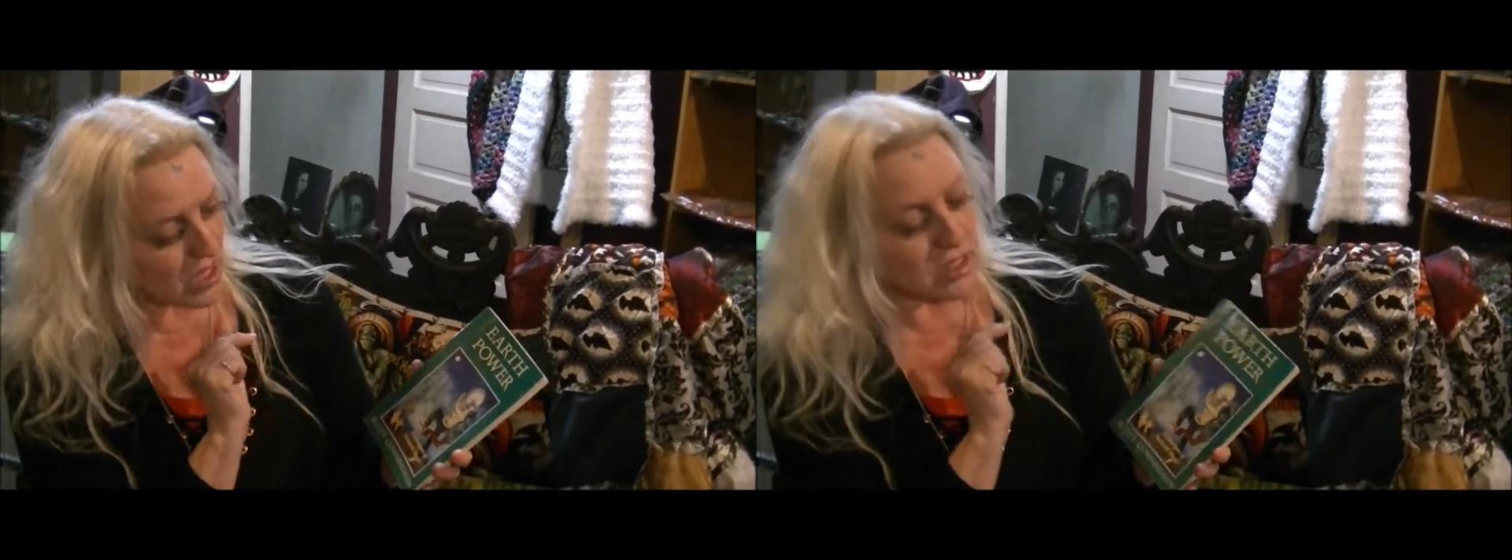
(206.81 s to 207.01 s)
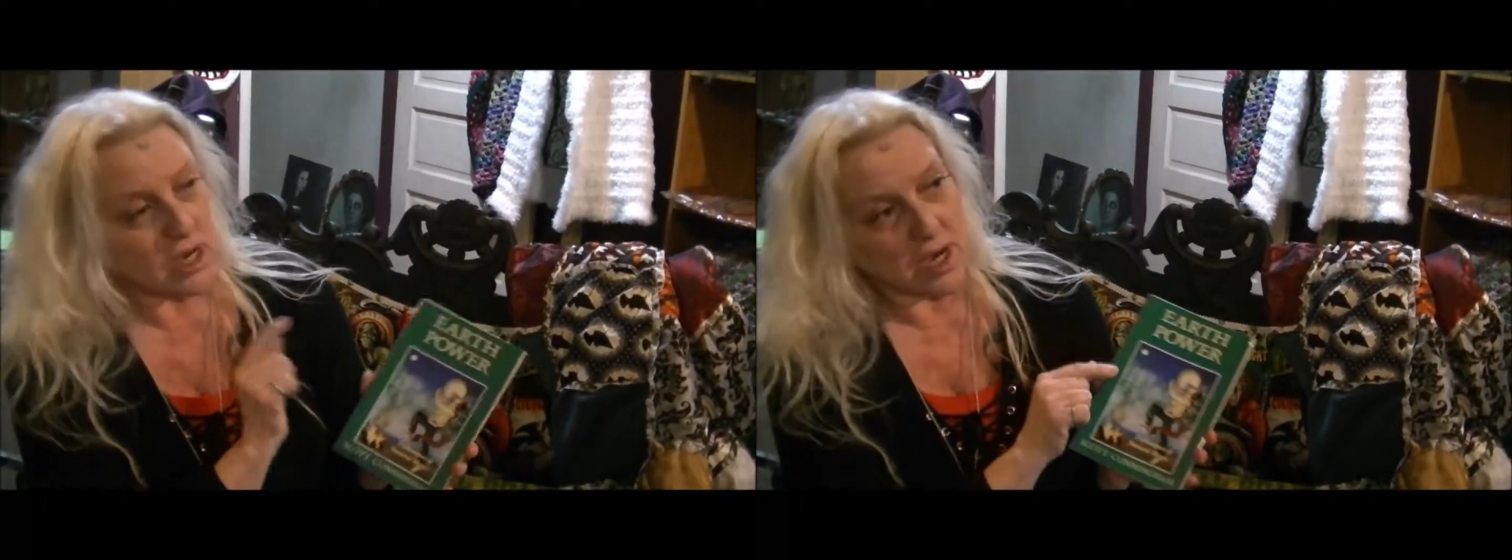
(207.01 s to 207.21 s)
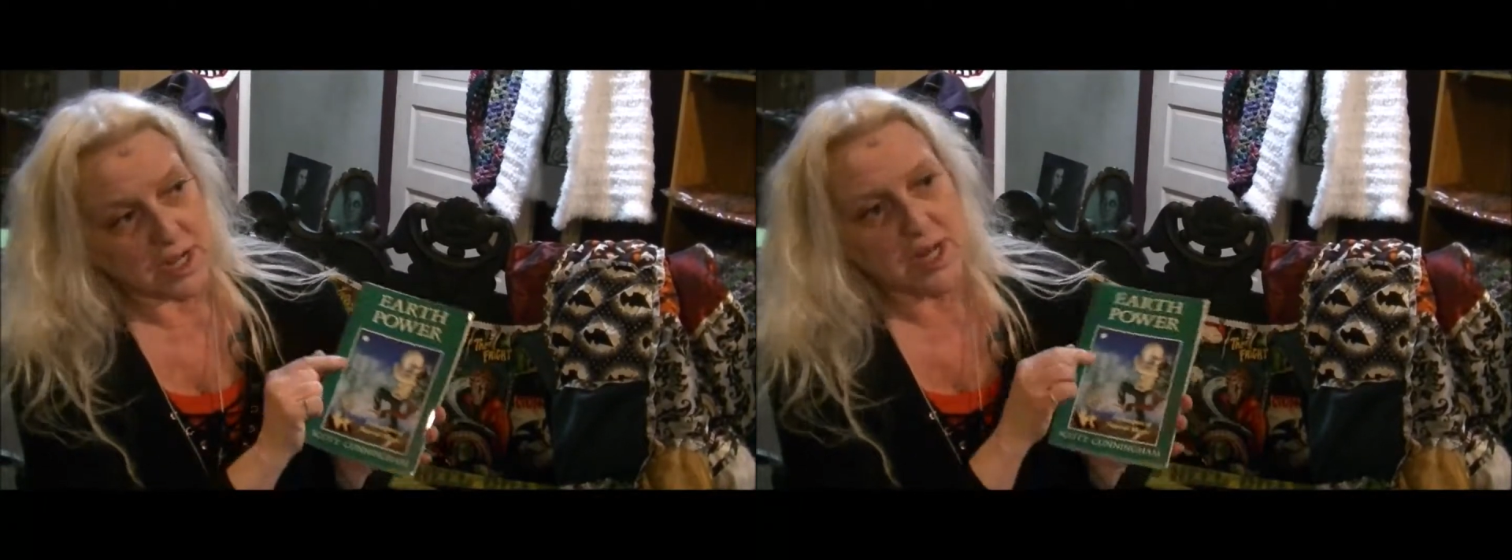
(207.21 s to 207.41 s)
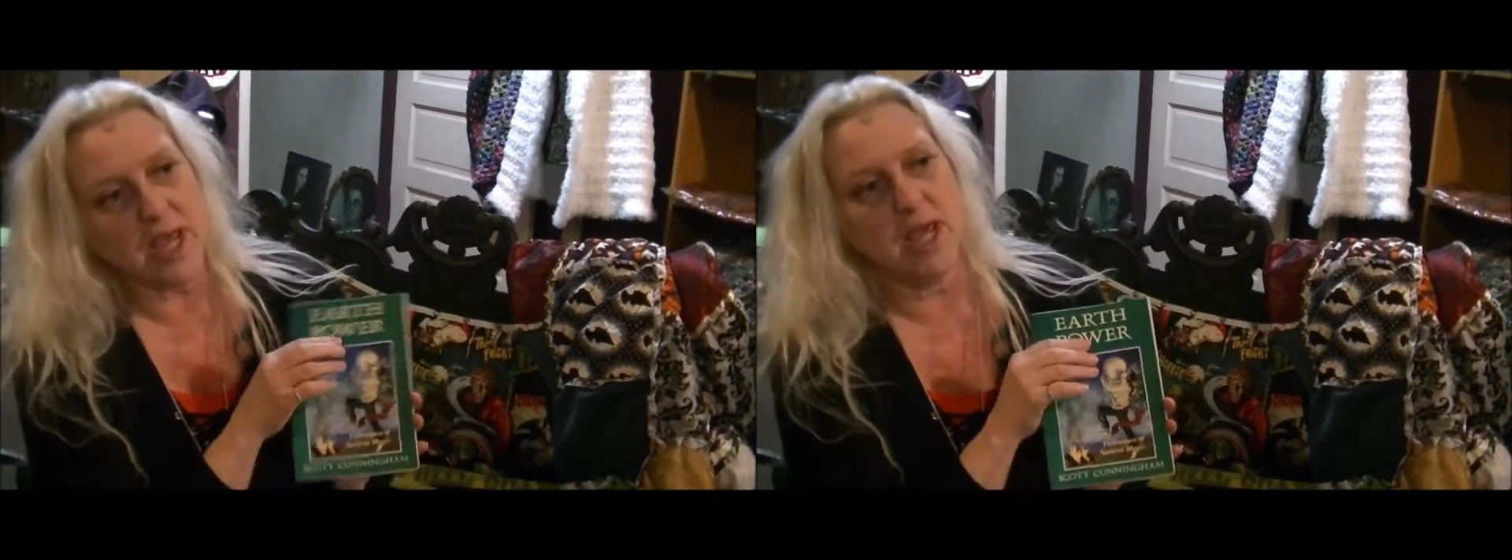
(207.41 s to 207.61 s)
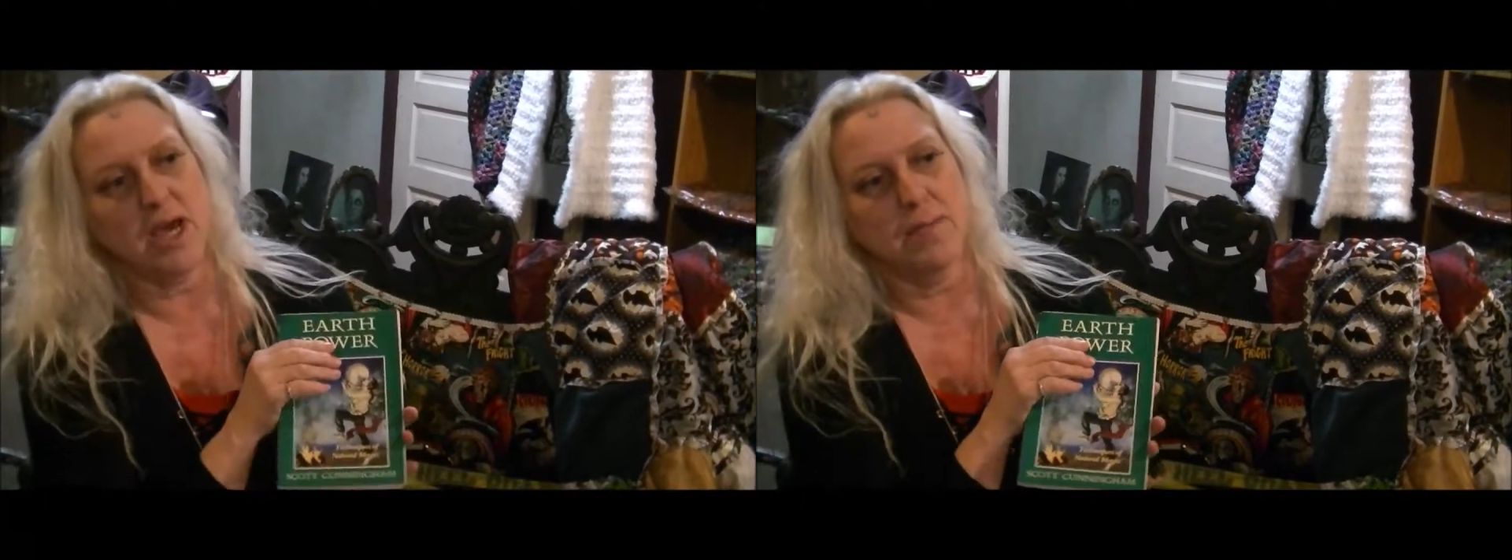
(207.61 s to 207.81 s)

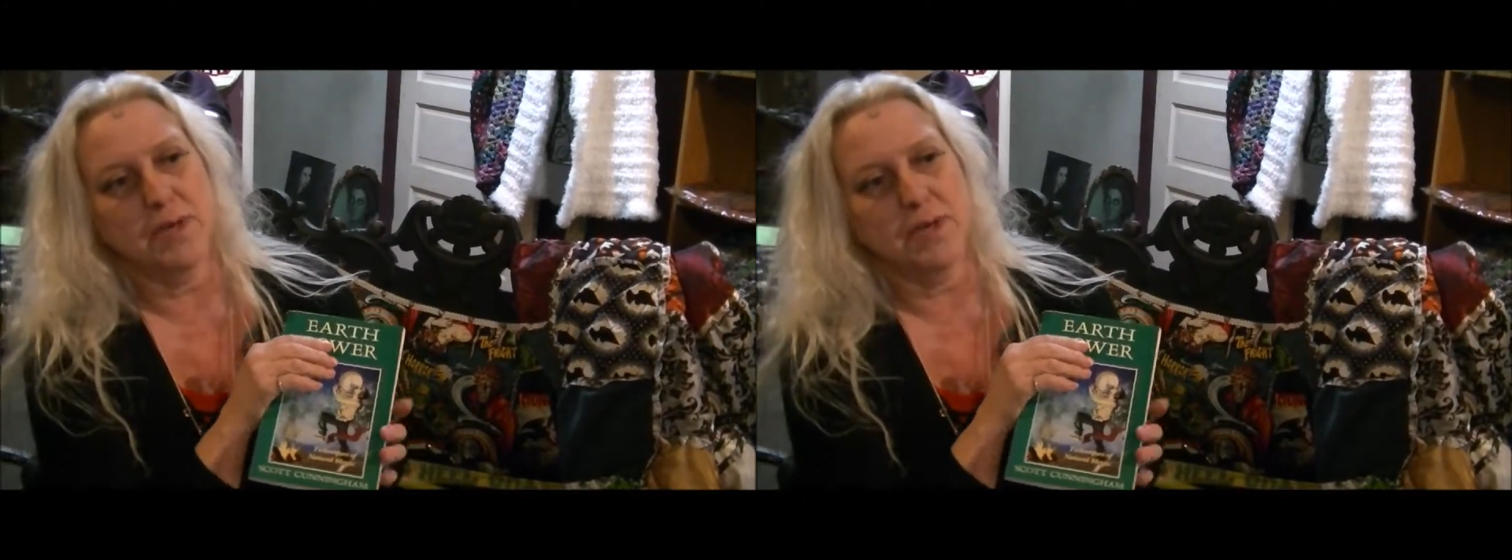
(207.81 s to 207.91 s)
Cunningham